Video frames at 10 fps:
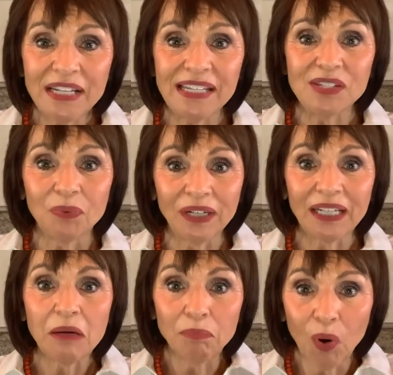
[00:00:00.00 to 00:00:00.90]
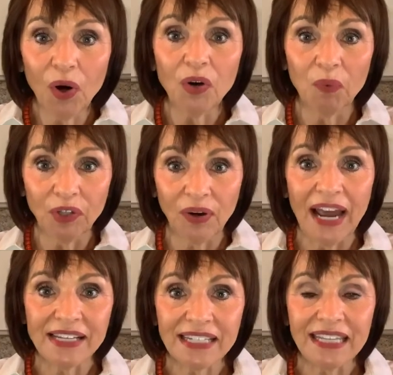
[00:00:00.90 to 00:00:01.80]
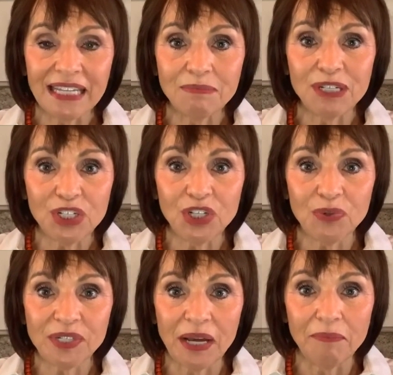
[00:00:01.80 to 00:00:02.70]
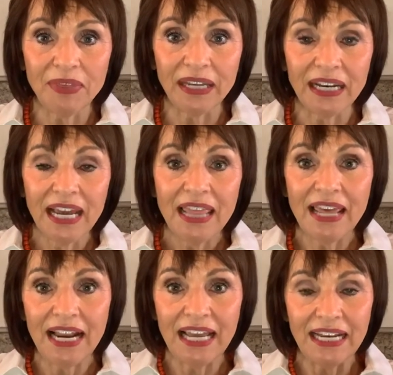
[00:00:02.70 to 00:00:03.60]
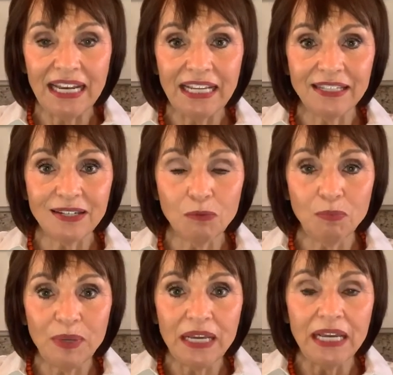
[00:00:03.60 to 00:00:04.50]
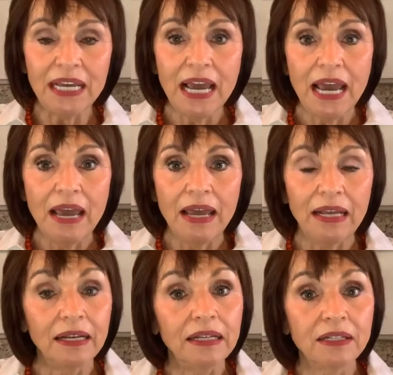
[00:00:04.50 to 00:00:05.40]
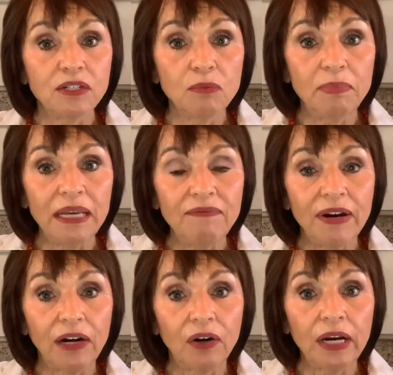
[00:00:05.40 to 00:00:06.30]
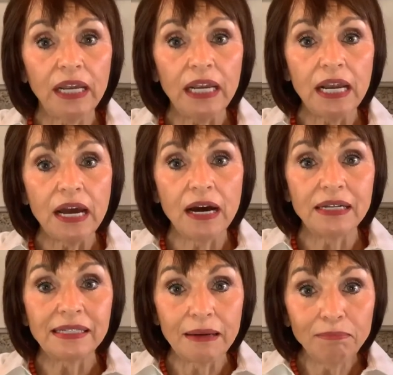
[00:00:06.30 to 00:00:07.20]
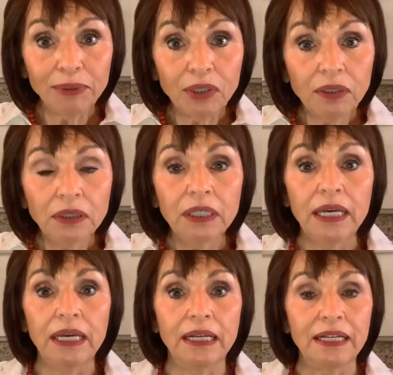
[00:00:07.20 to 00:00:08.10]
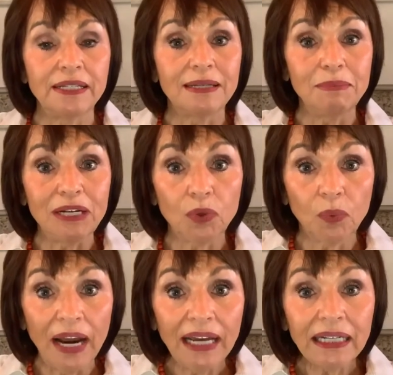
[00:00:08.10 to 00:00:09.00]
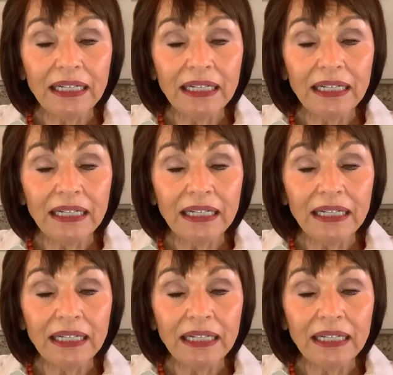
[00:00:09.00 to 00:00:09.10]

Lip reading: is really important when you're asking them to do something. That it needs to be very simple. It needs to be direct.